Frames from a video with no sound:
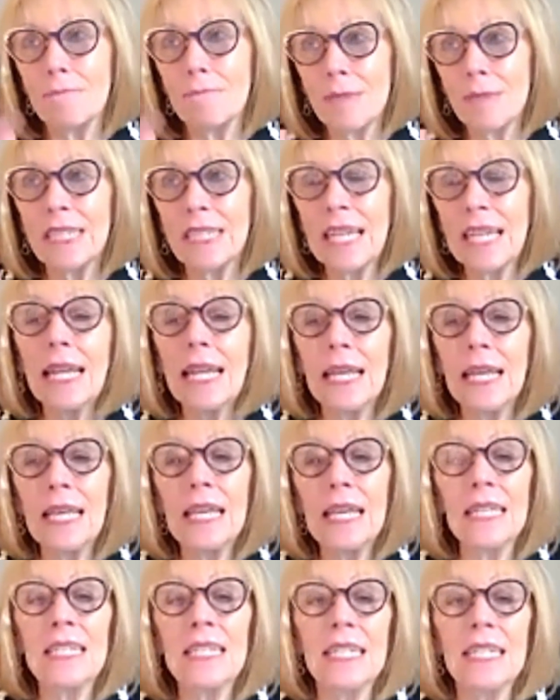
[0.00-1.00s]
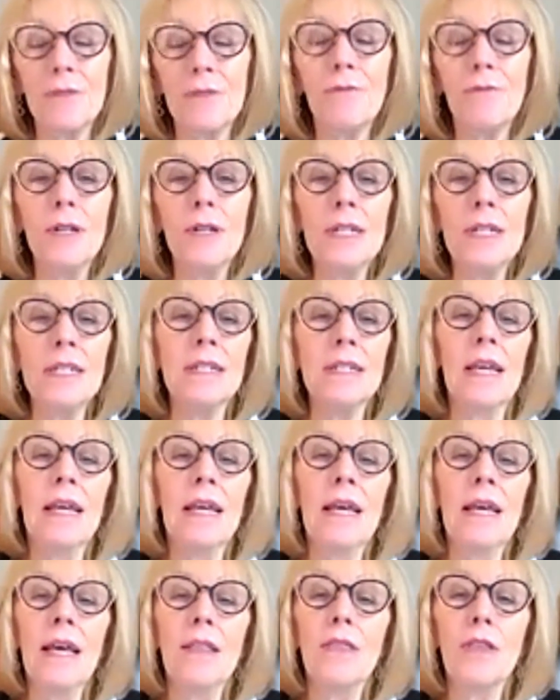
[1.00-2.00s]
setting is different.
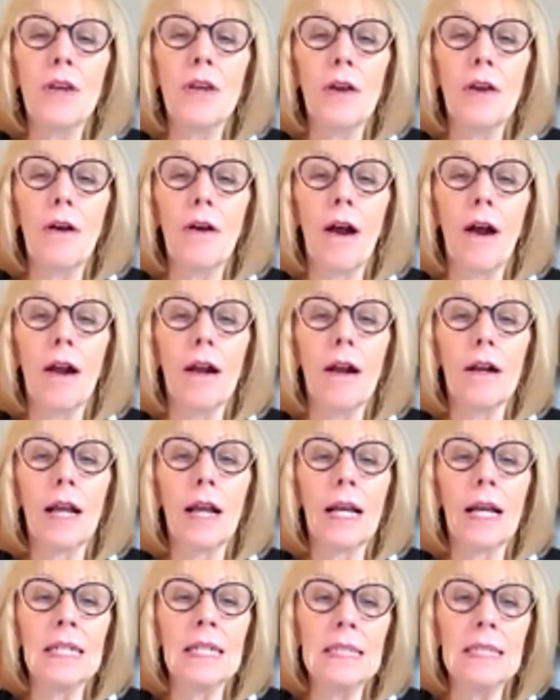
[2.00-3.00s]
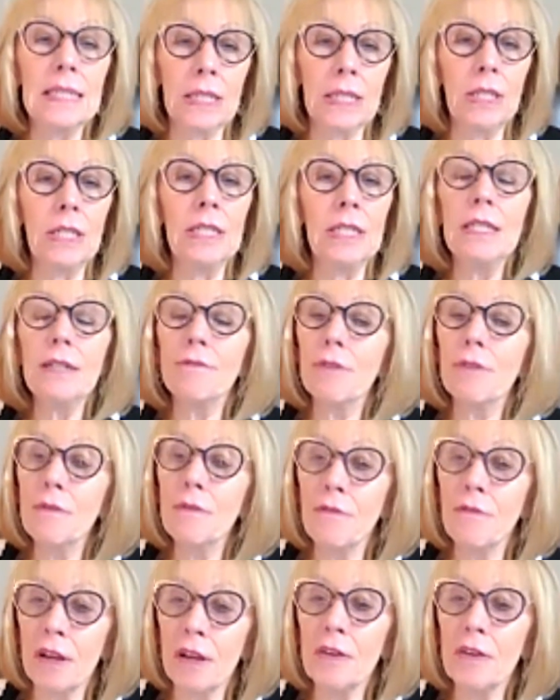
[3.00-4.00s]
There are a gazillion
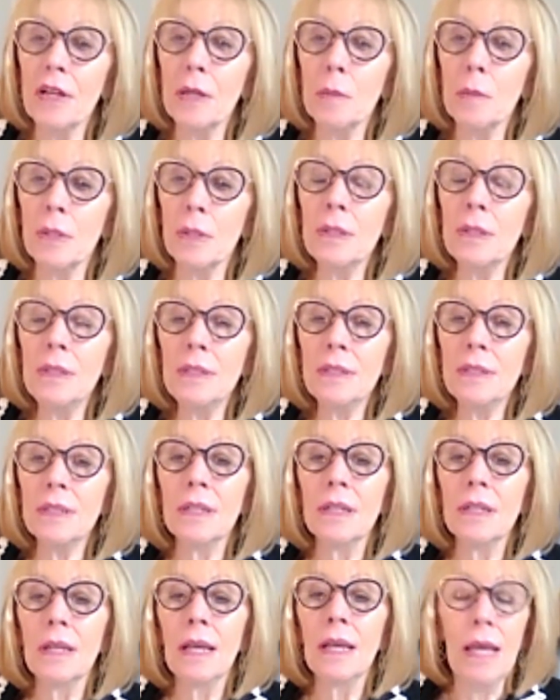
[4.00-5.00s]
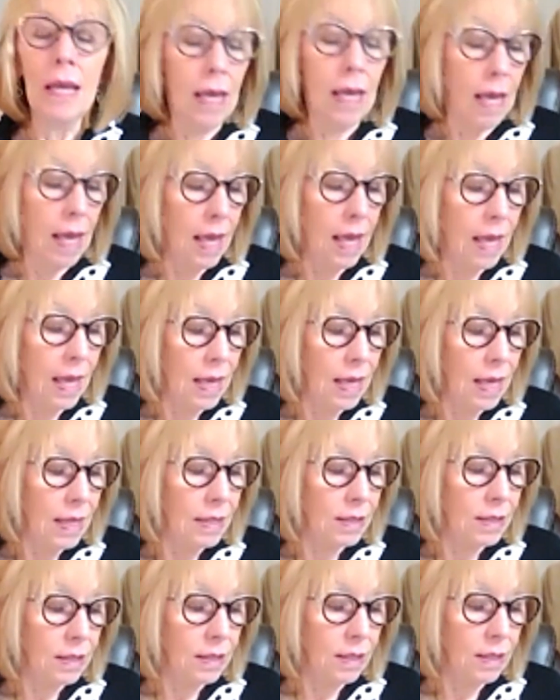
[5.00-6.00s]
different variables,
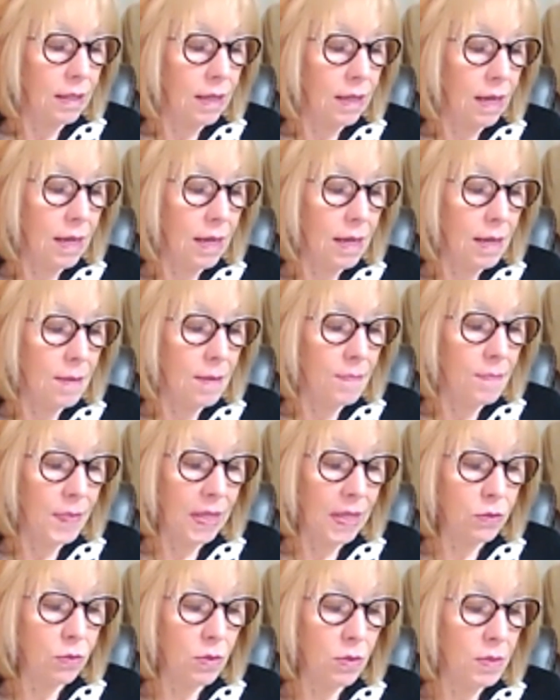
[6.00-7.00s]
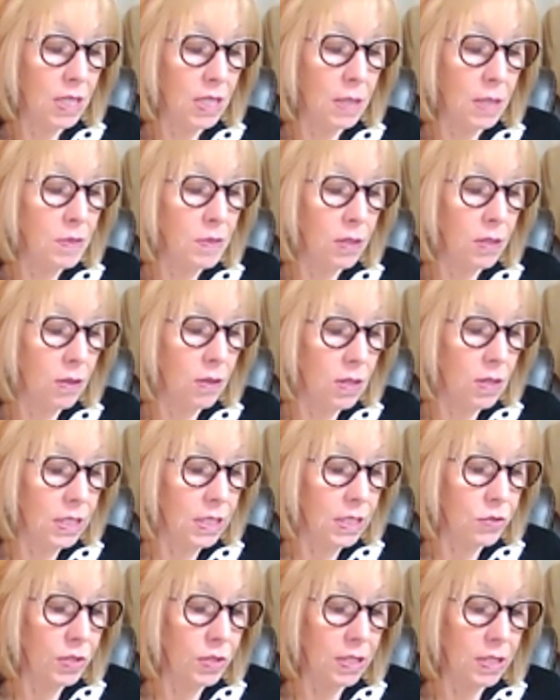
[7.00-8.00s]
and that's what keeps it all
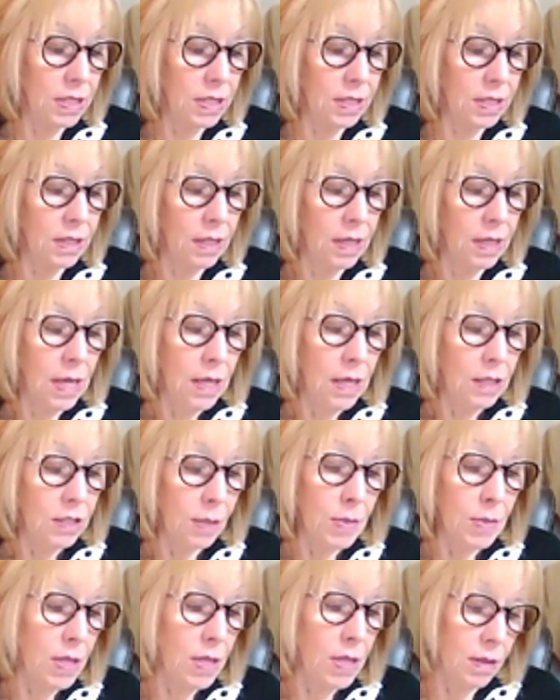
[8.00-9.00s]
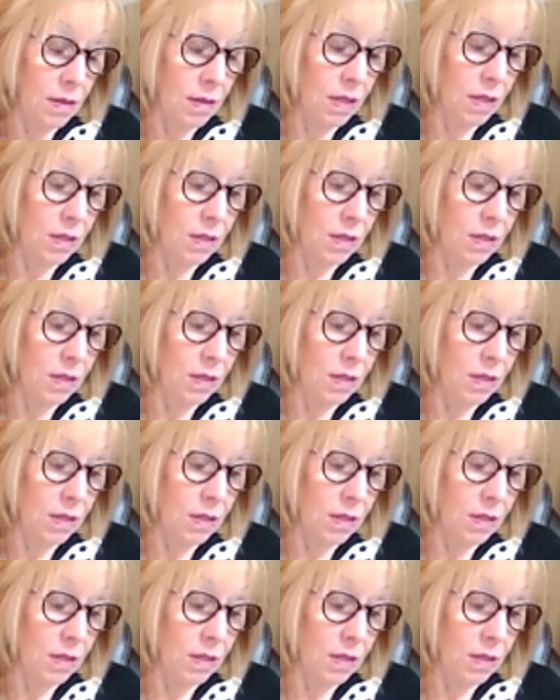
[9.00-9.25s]
interesting. Some of the